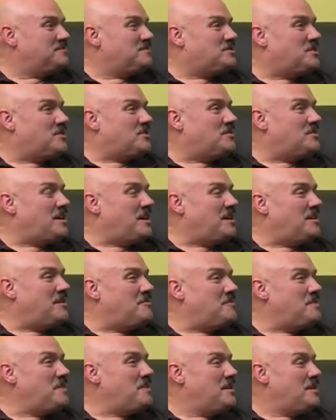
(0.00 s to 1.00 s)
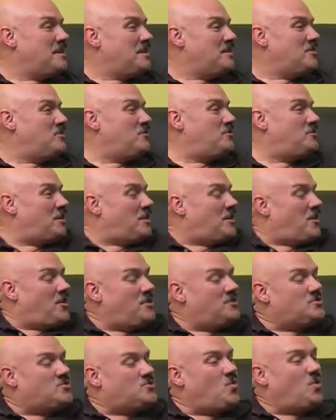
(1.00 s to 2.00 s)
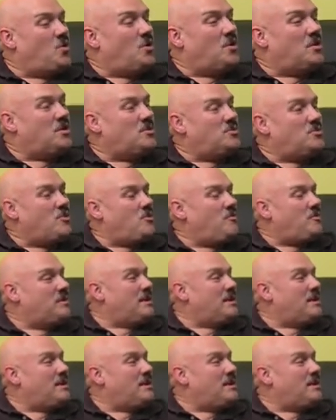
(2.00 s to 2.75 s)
So, you've done all this work with Open